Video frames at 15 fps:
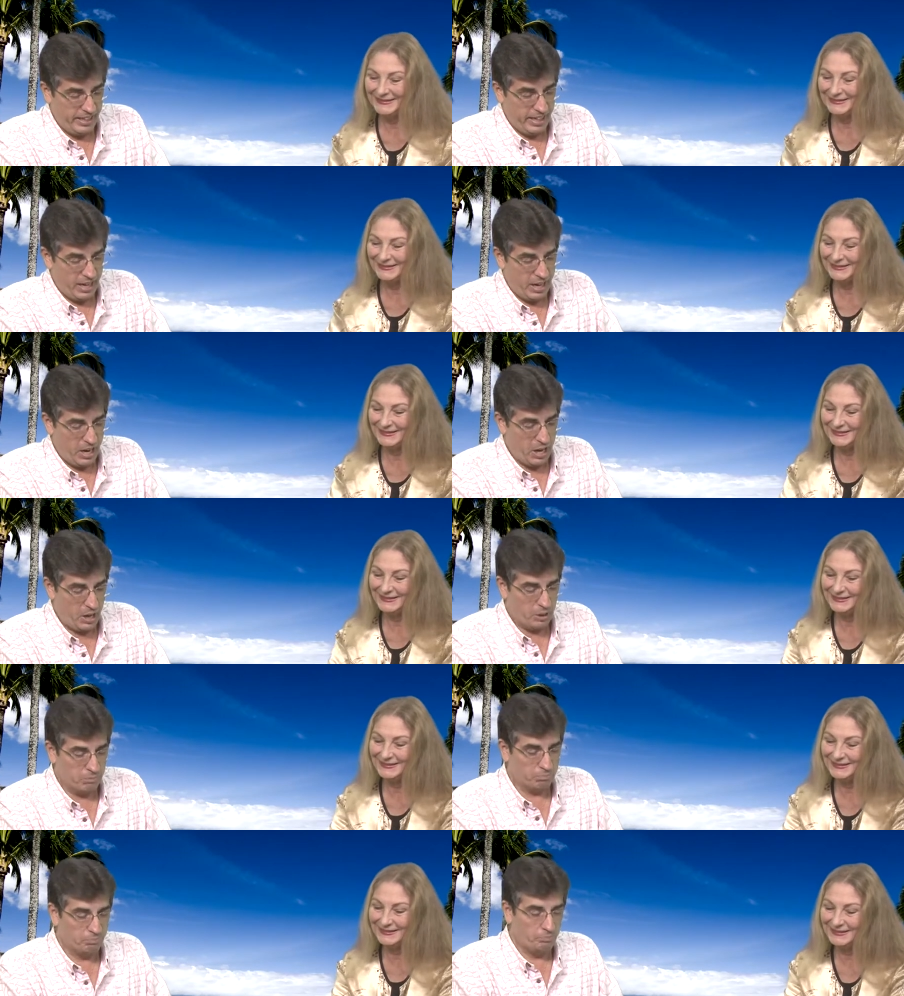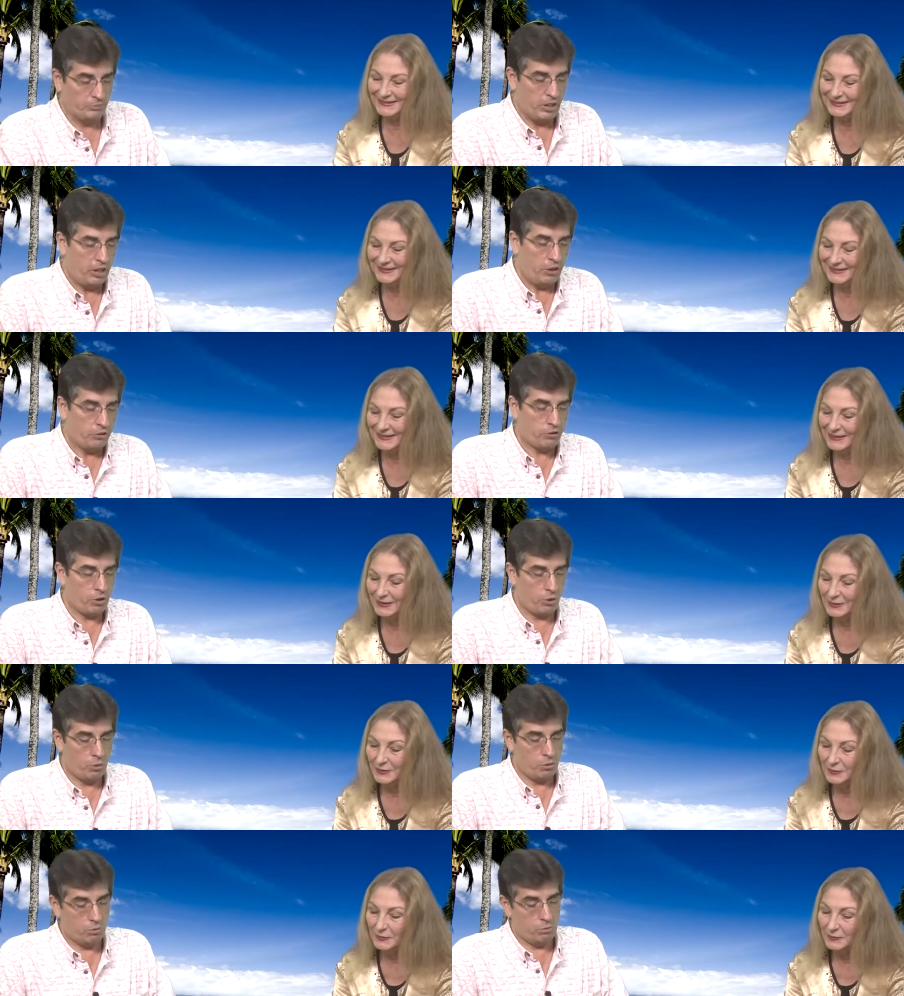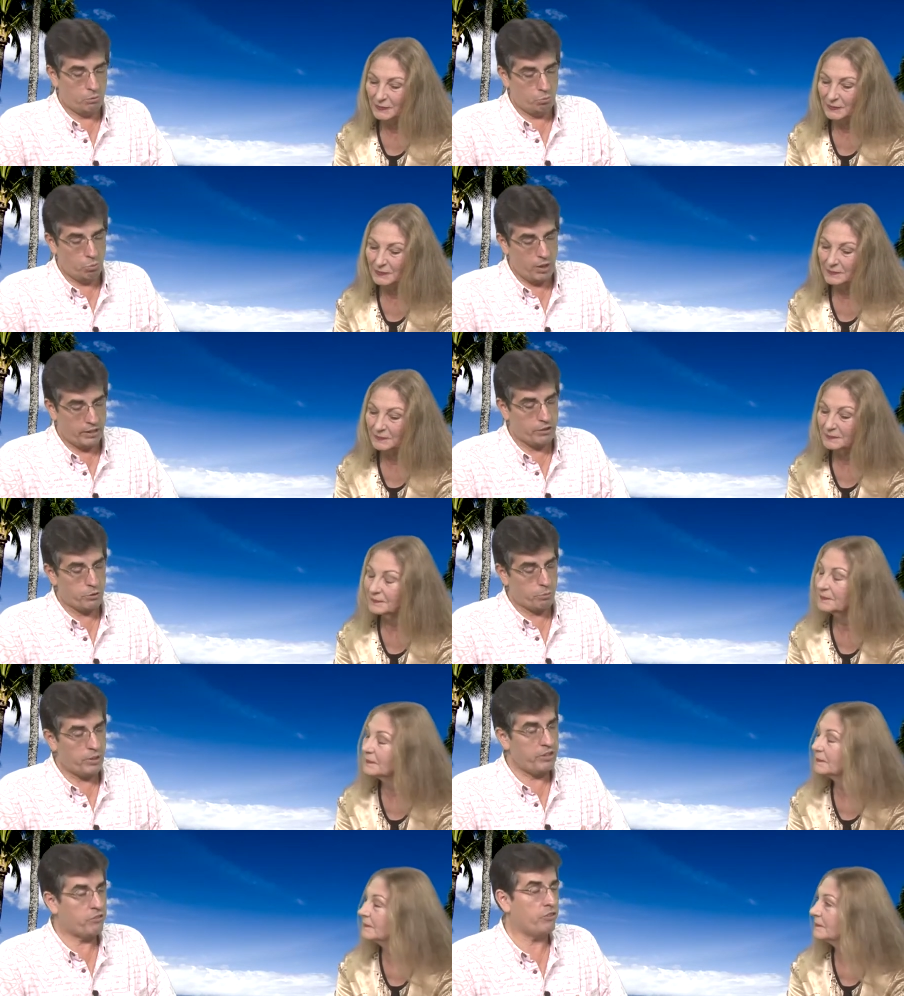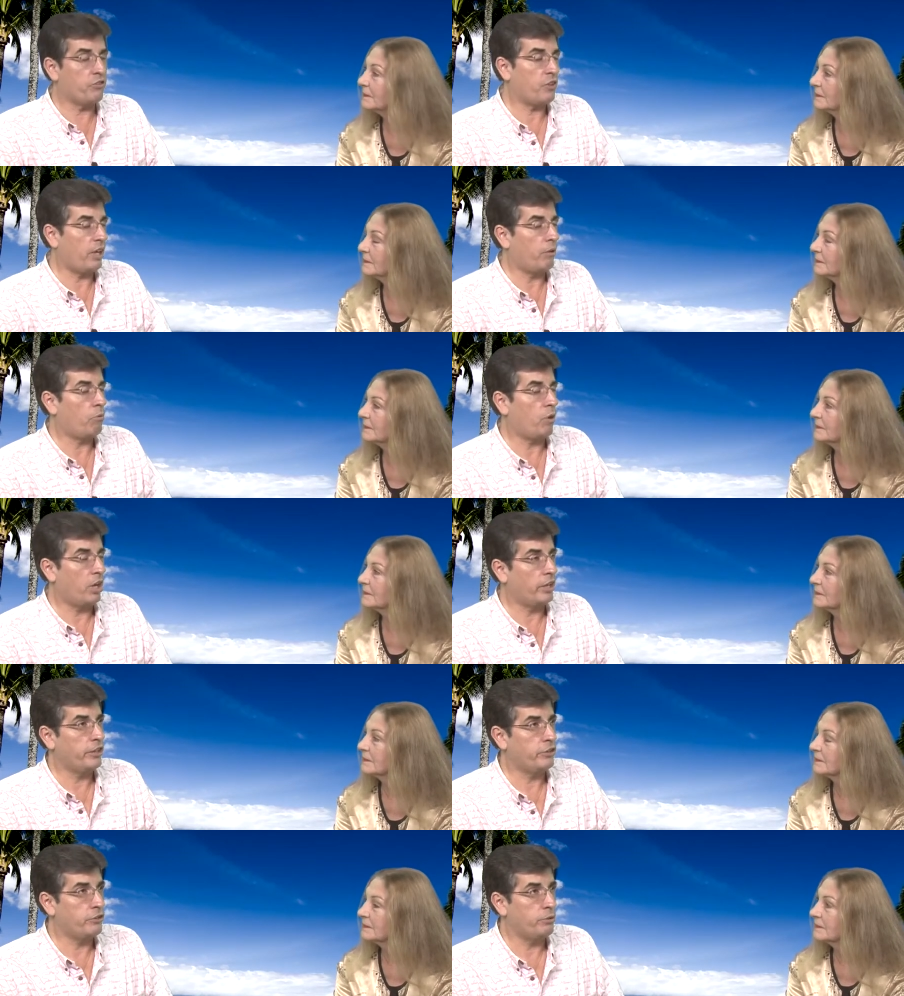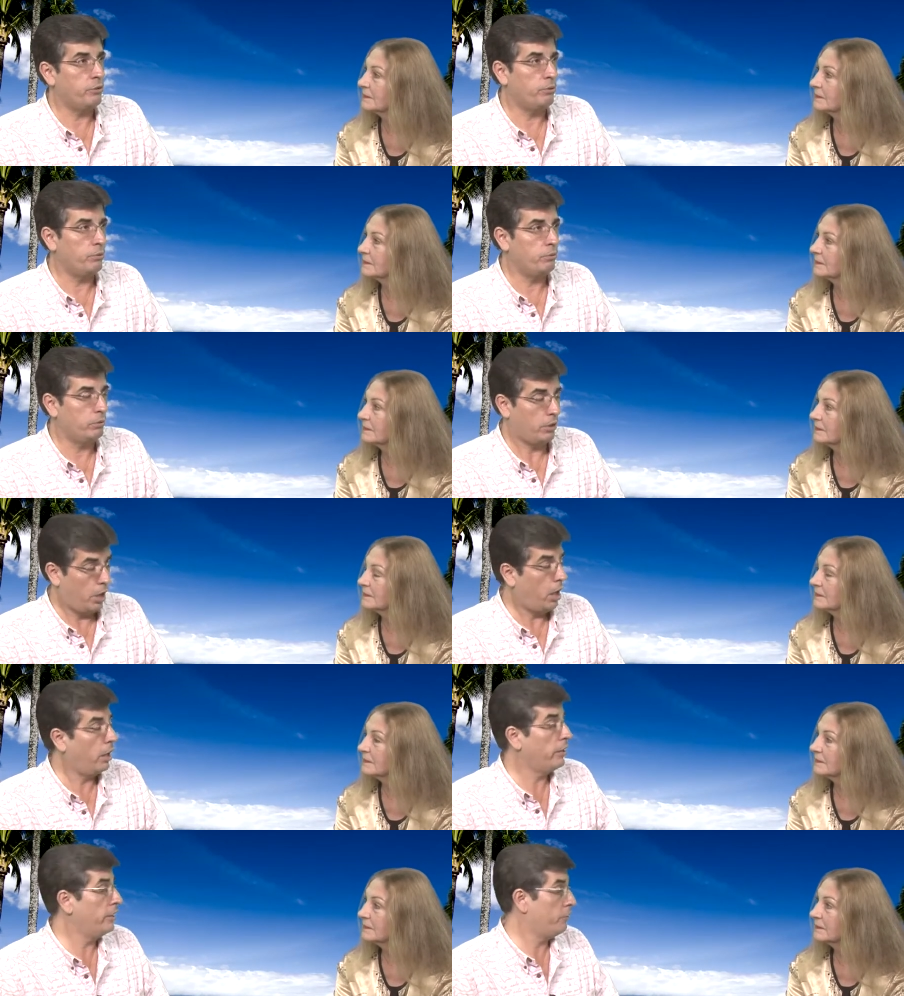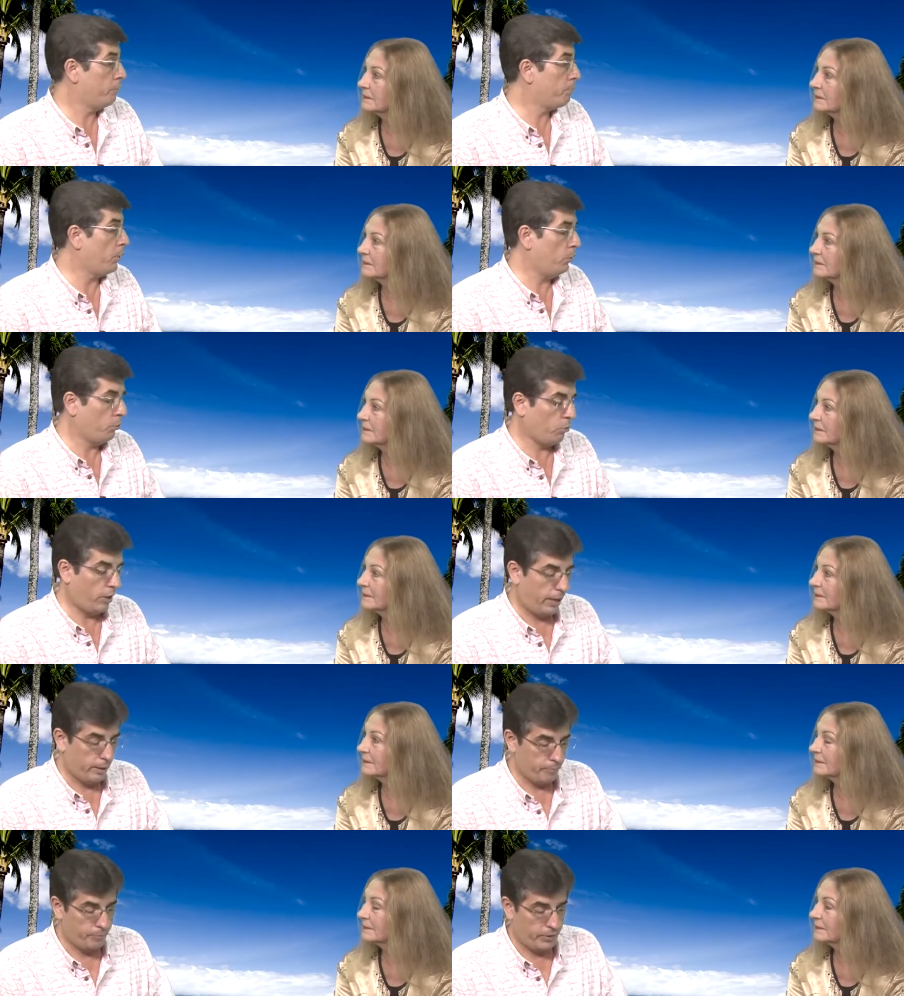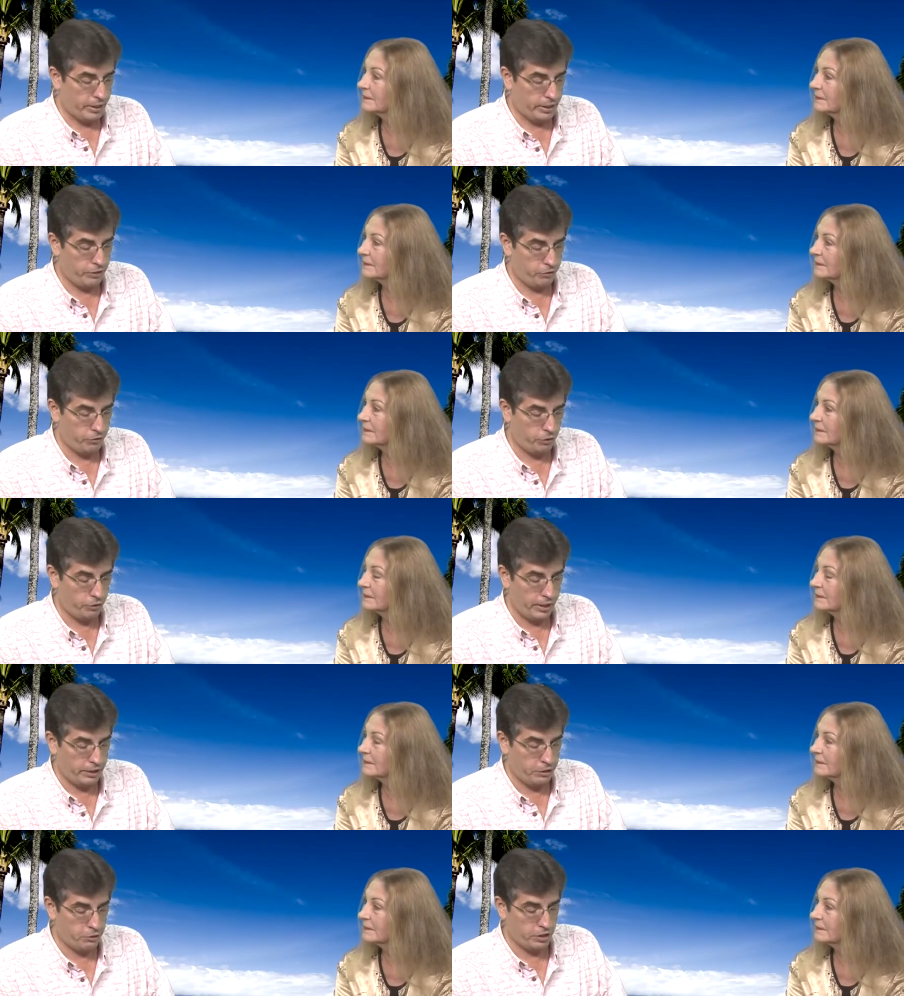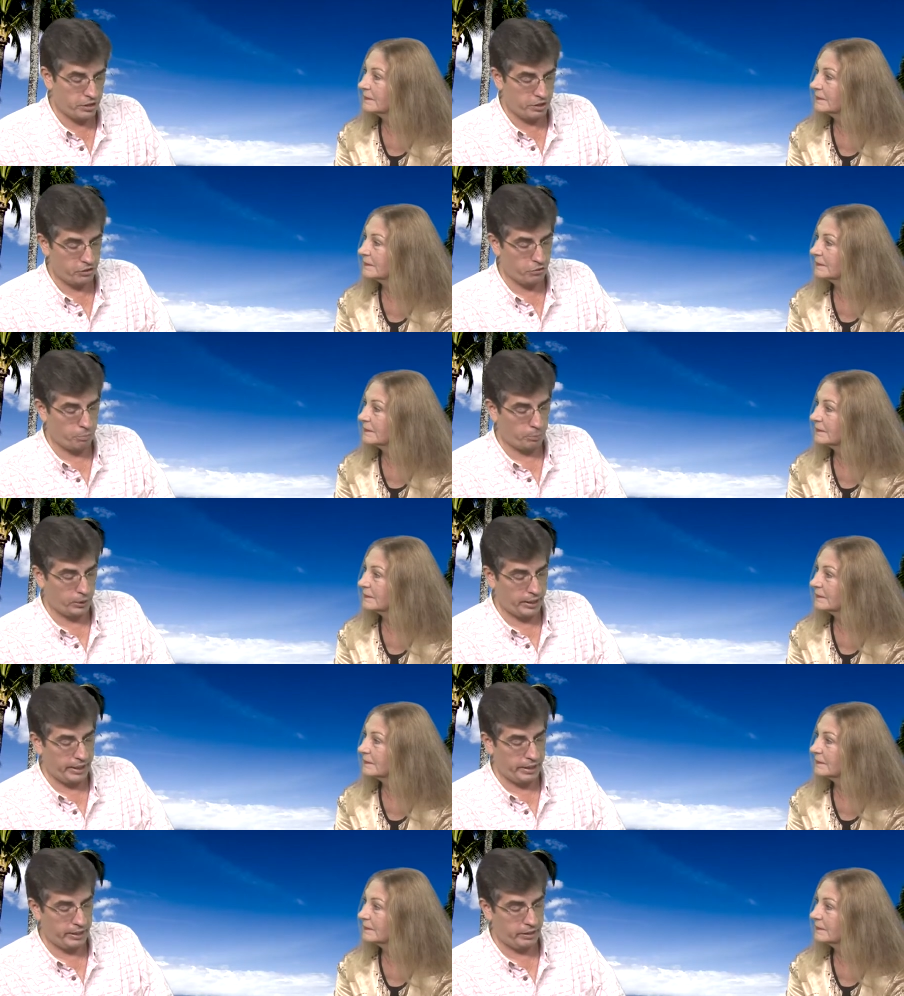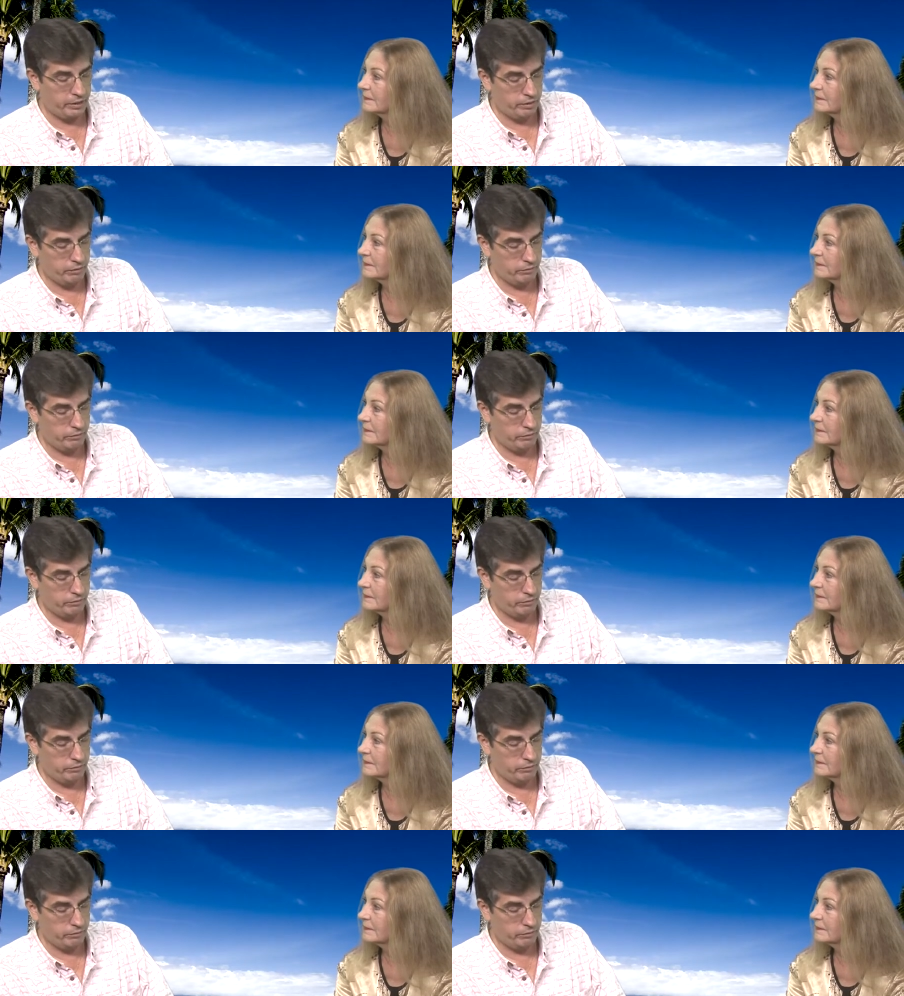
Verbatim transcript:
Speaker 1: Um, so one of the reasons I wanted you on on this program is so that you could explain